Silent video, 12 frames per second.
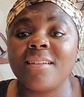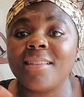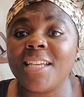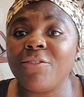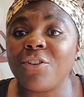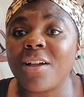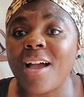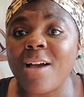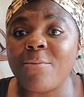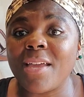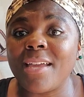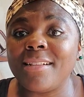Leave your
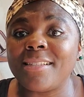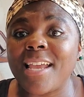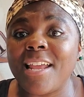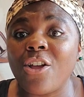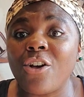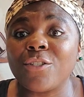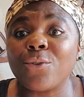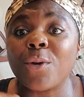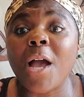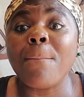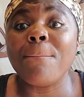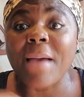comments, and also
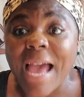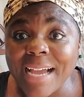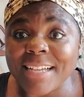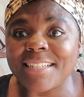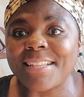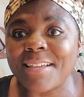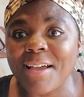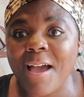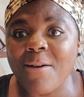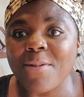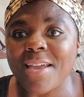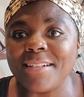come back to the
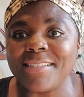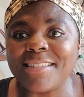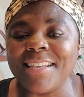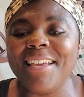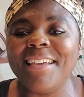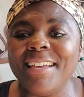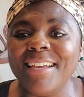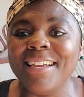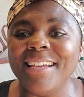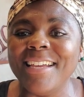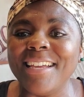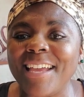comments
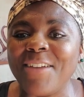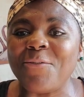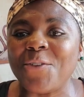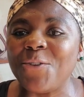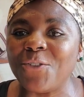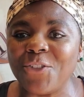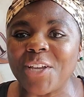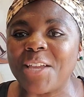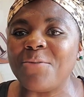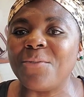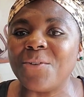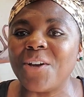if you're
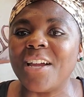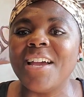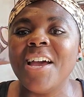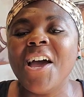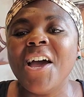looking for